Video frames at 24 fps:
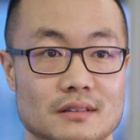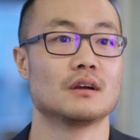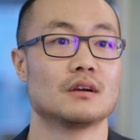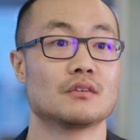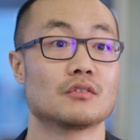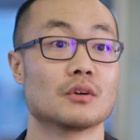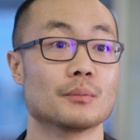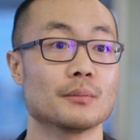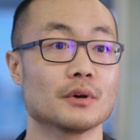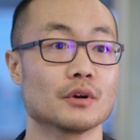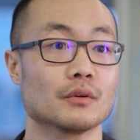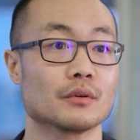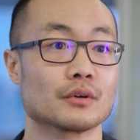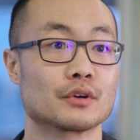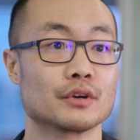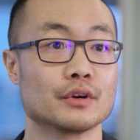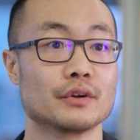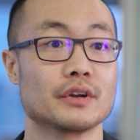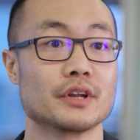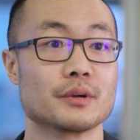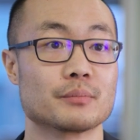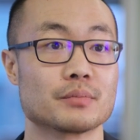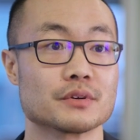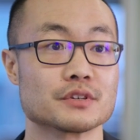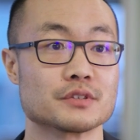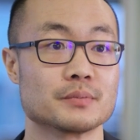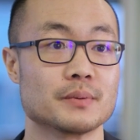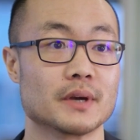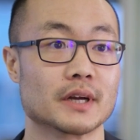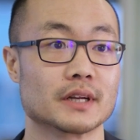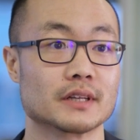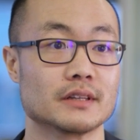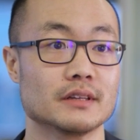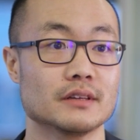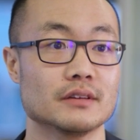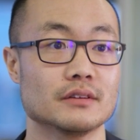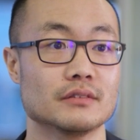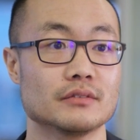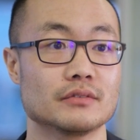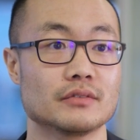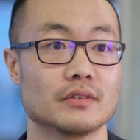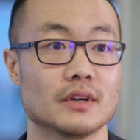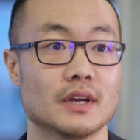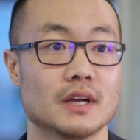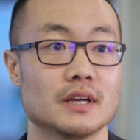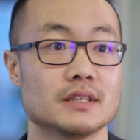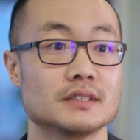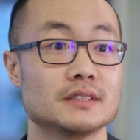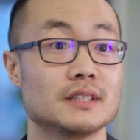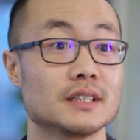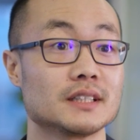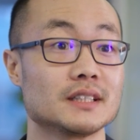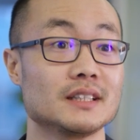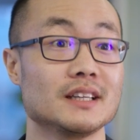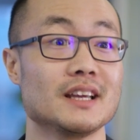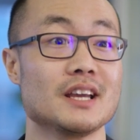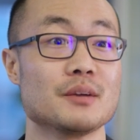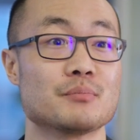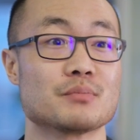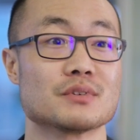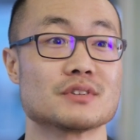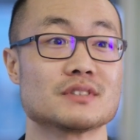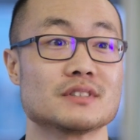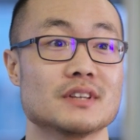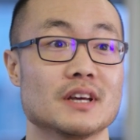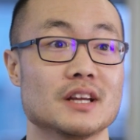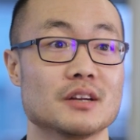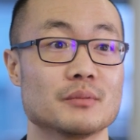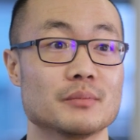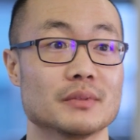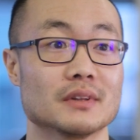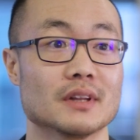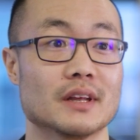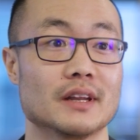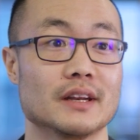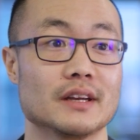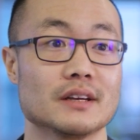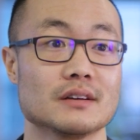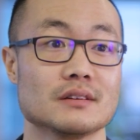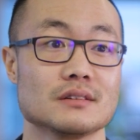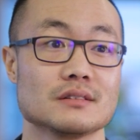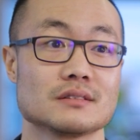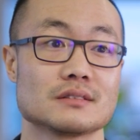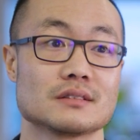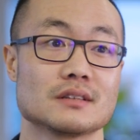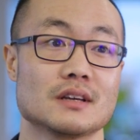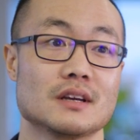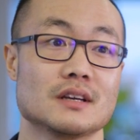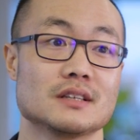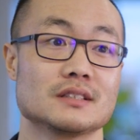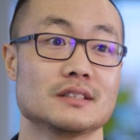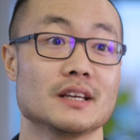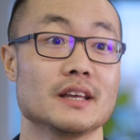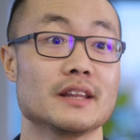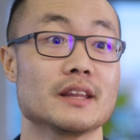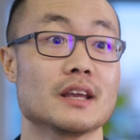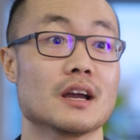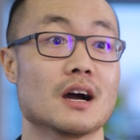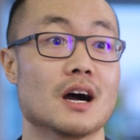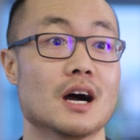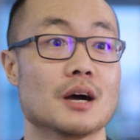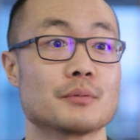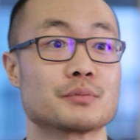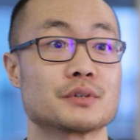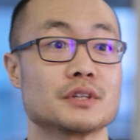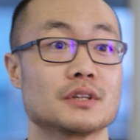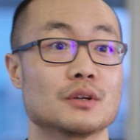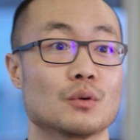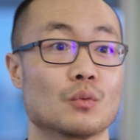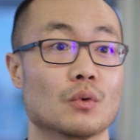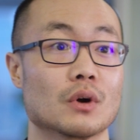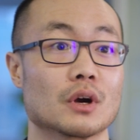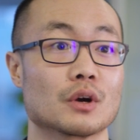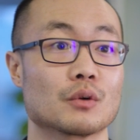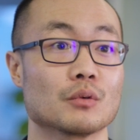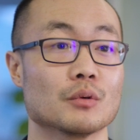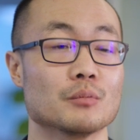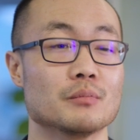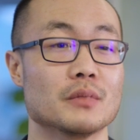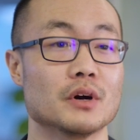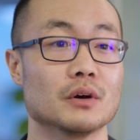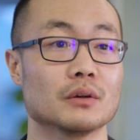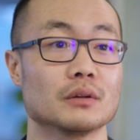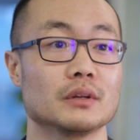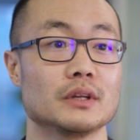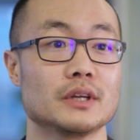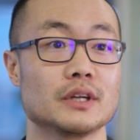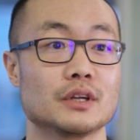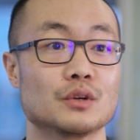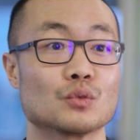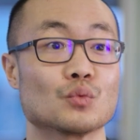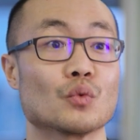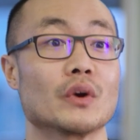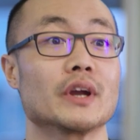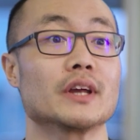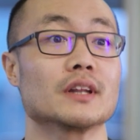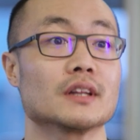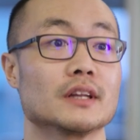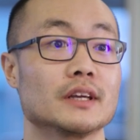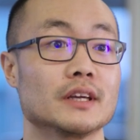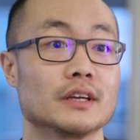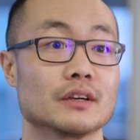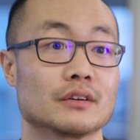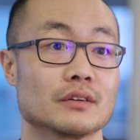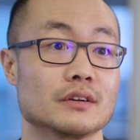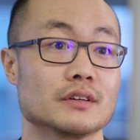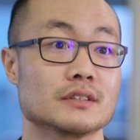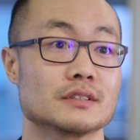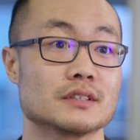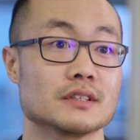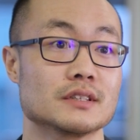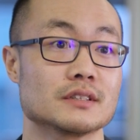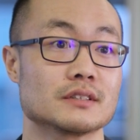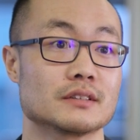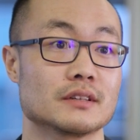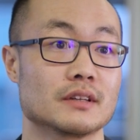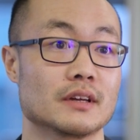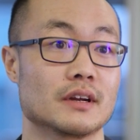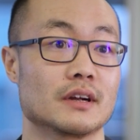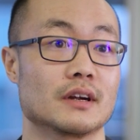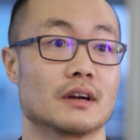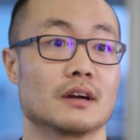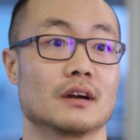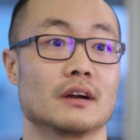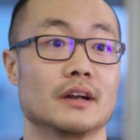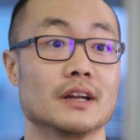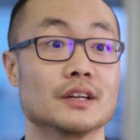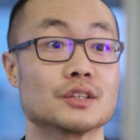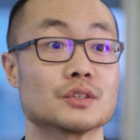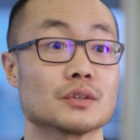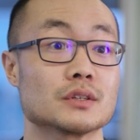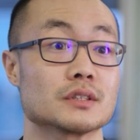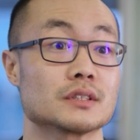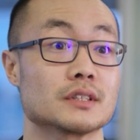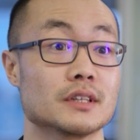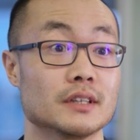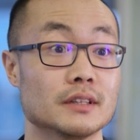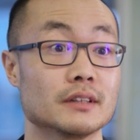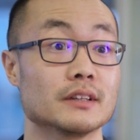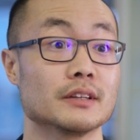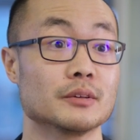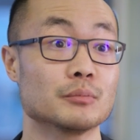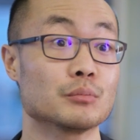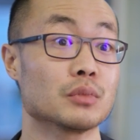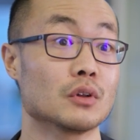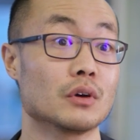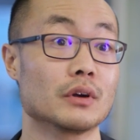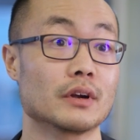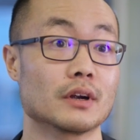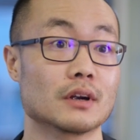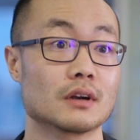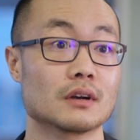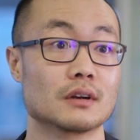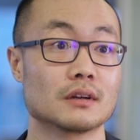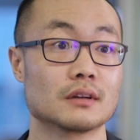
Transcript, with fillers: From a recruiting perspective, 68% of millennials say the option to work remotely greatly increases their interest in the employer.